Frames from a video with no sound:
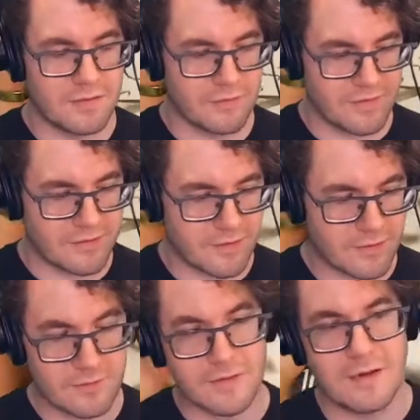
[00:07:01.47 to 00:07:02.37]
of
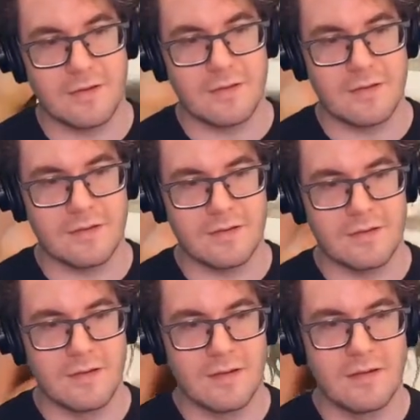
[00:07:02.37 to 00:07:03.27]
Ruststalkers out of these
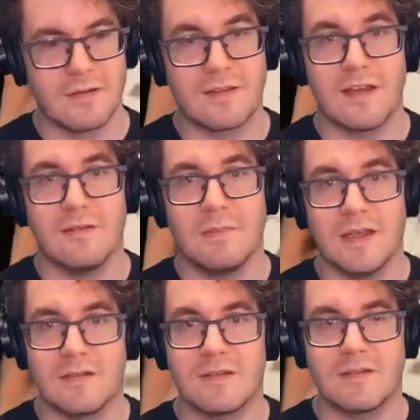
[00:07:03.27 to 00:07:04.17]
10
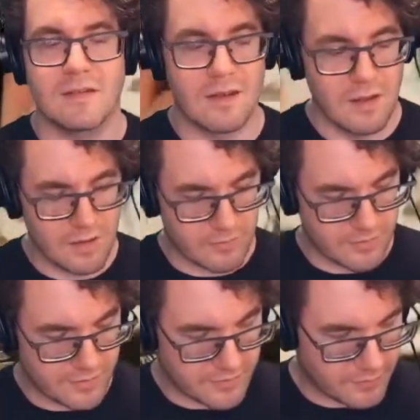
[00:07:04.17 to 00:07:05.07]
bases,
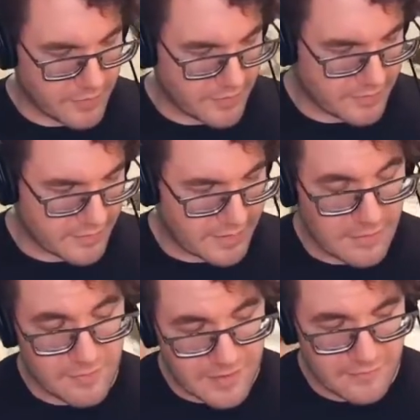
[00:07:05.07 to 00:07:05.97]
which is pretty sick. I
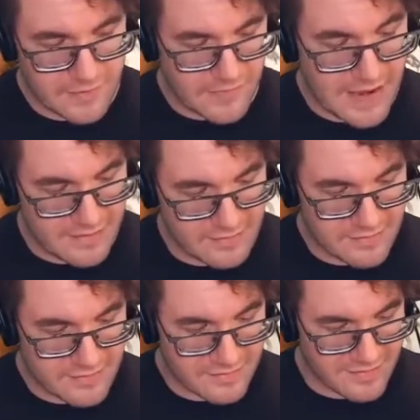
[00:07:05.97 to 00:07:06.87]
won't have enough
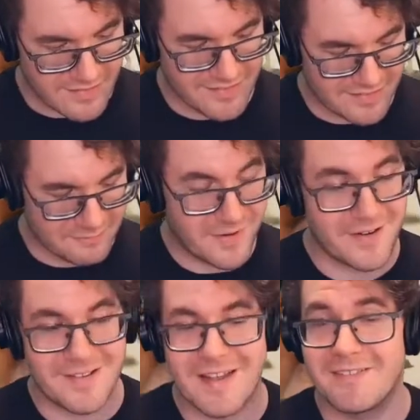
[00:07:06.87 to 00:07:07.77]
heads, but
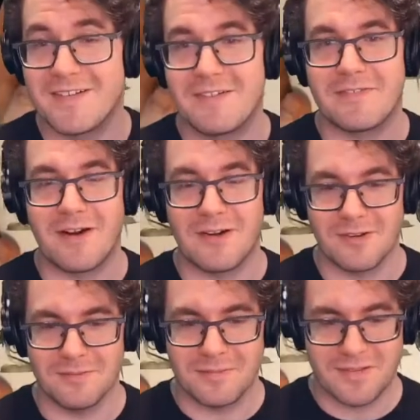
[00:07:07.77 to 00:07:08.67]
I'll have enough
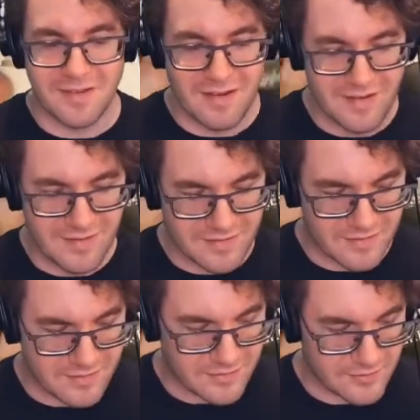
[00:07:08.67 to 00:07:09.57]
arms
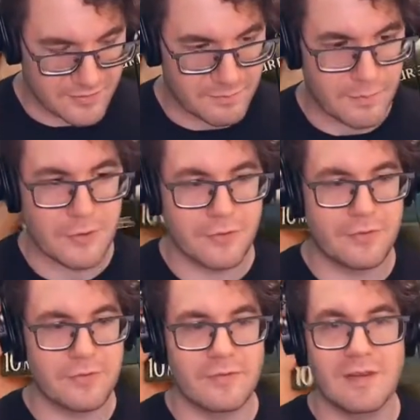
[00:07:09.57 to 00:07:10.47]
to do both
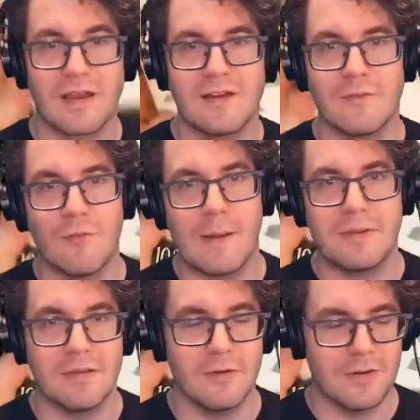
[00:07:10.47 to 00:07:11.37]
kind of
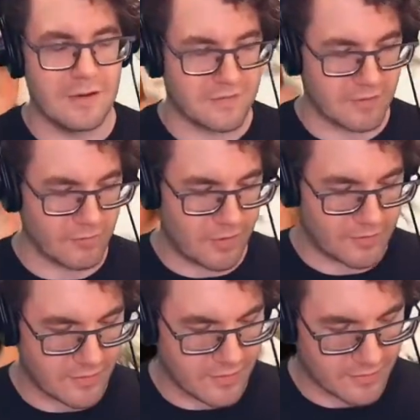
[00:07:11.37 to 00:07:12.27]
weapon loadouts that
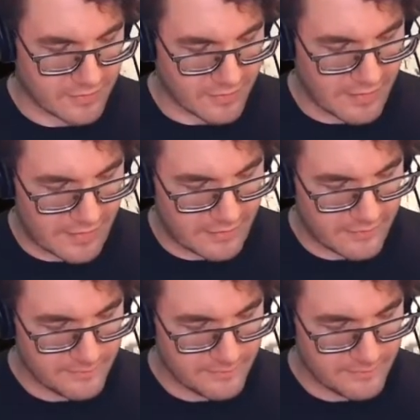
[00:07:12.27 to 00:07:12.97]
Ruststalkers can have.